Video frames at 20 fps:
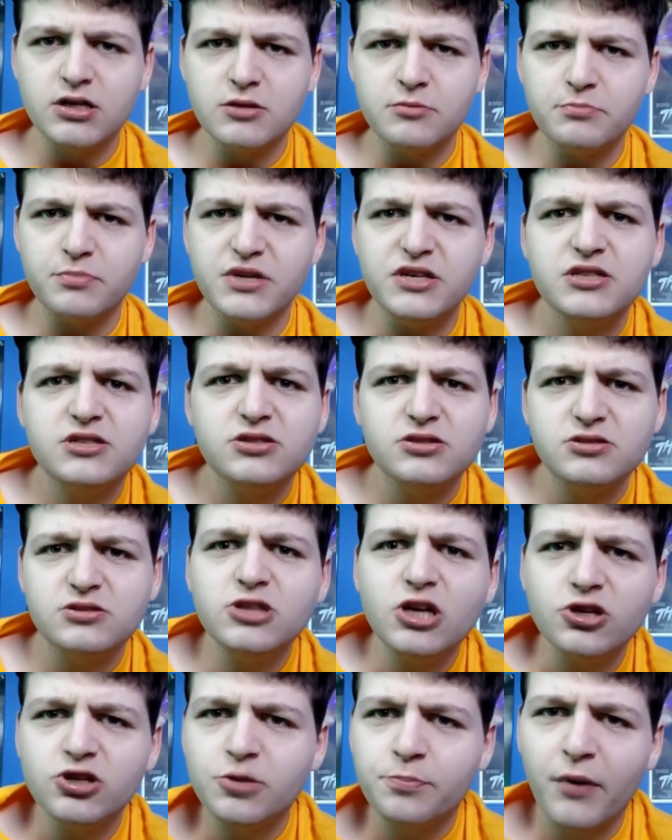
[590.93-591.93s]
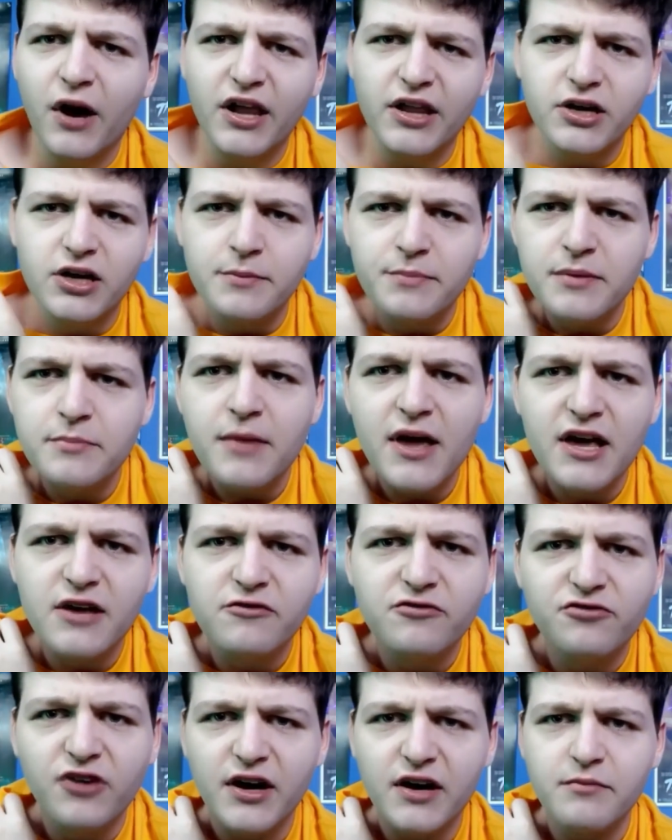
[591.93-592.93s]
But, no, you're probably gonna be making
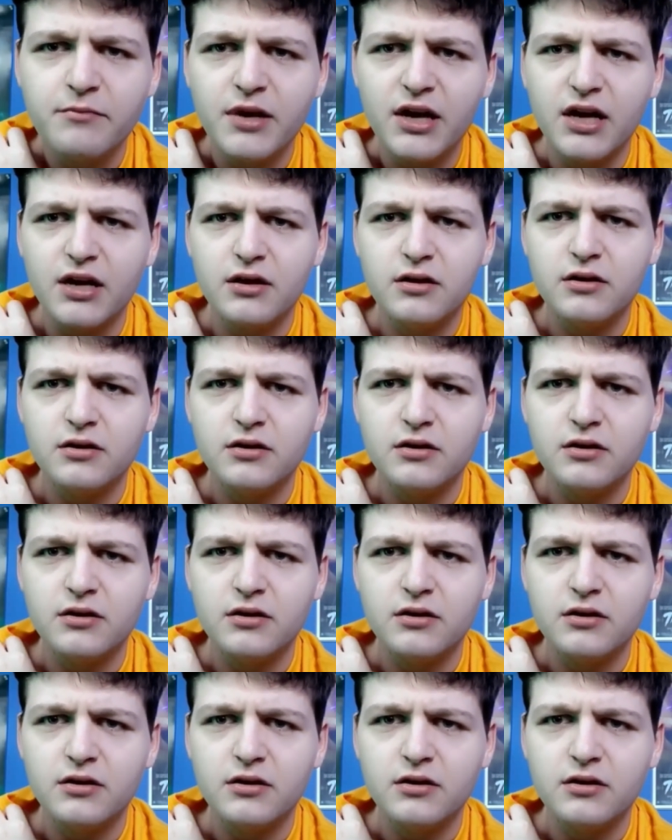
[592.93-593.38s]
fun of me.